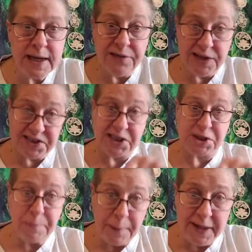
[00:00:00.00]
in this
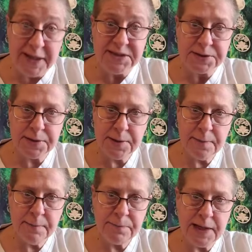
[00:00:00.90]
experience,
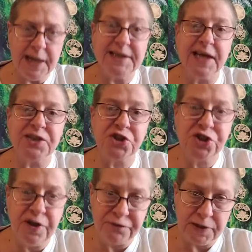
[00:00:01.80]
it gets
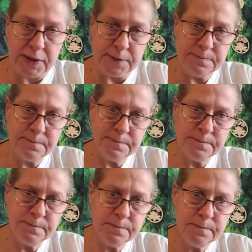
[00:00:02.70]
shifted.
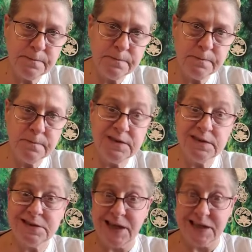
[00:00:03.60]

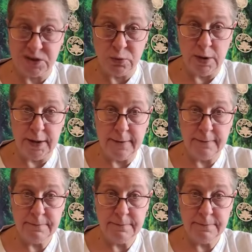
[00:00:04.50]
That's why.